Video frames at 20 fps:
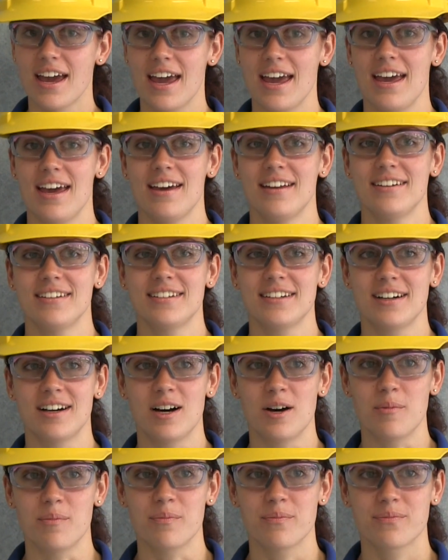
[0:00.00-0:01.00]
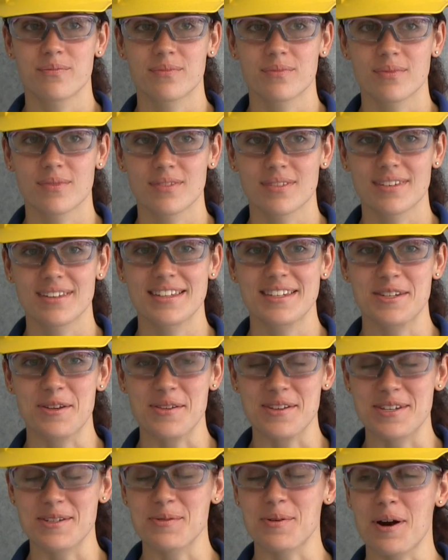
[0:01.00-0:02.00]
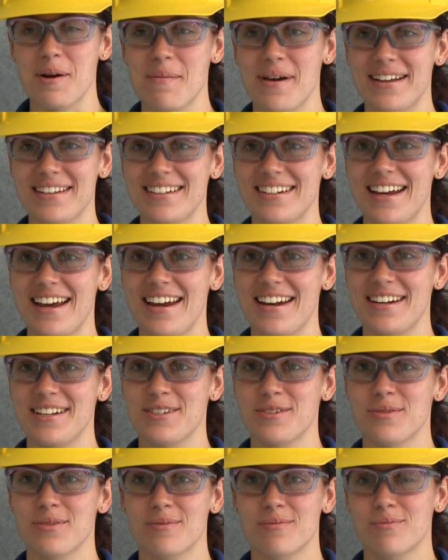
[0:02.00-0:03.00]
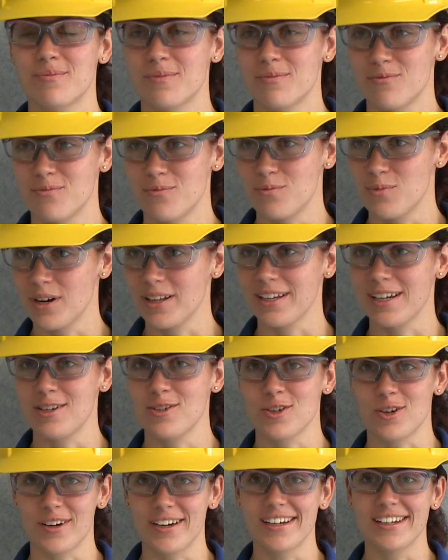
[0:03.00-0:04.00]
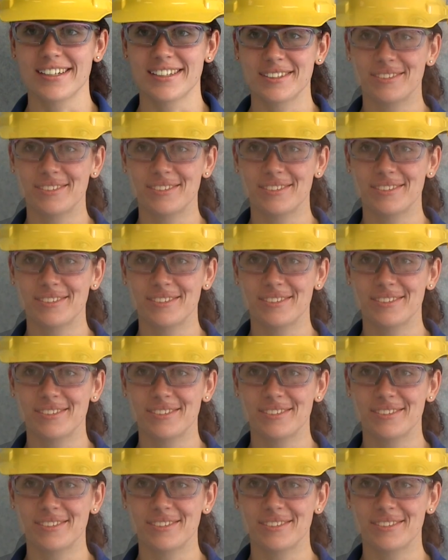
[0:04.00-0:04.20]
And so this is where I'm at today, and it's really enjoy it.